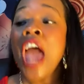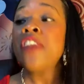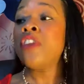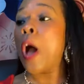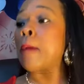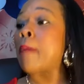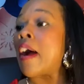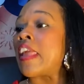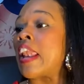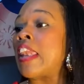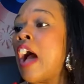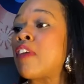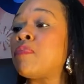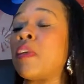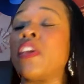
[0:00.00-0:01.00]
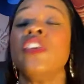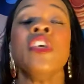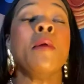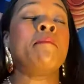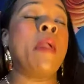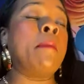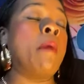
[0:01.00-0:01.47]
Nobody loves me.
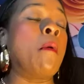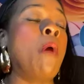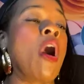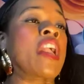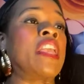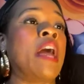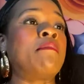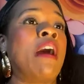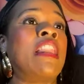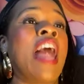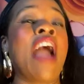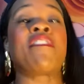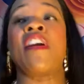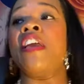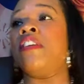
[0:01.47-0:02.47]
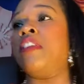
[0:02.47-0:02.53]
People walking out my life.